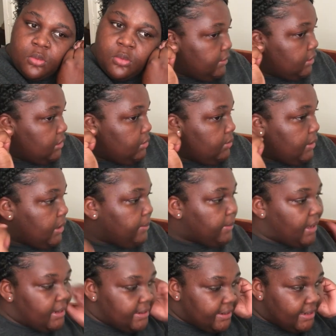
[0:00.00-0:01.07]
I'm gonna wear
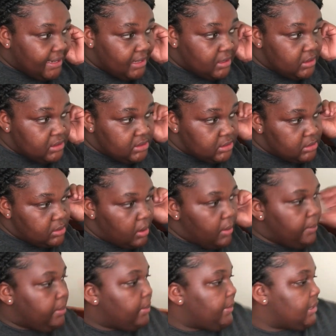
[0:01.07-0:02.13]
my necklace,
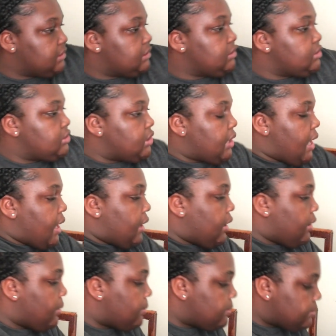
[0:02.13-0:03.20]
but my sister got
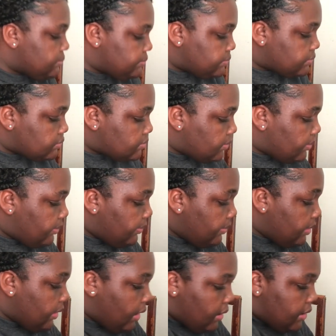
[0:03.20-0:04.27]
it.
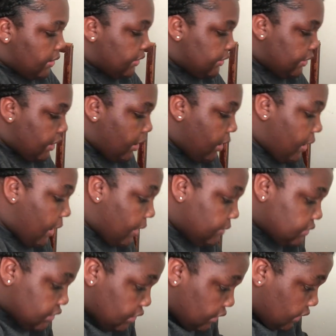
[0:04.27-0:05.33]
I
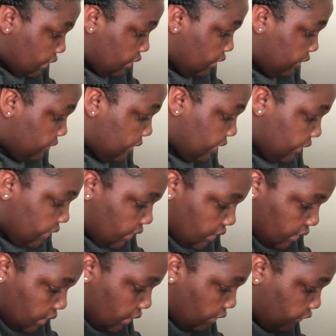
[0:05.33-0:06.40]
was gonna go over there and
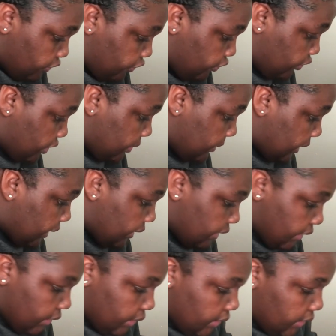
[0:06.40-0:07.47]
get it from her.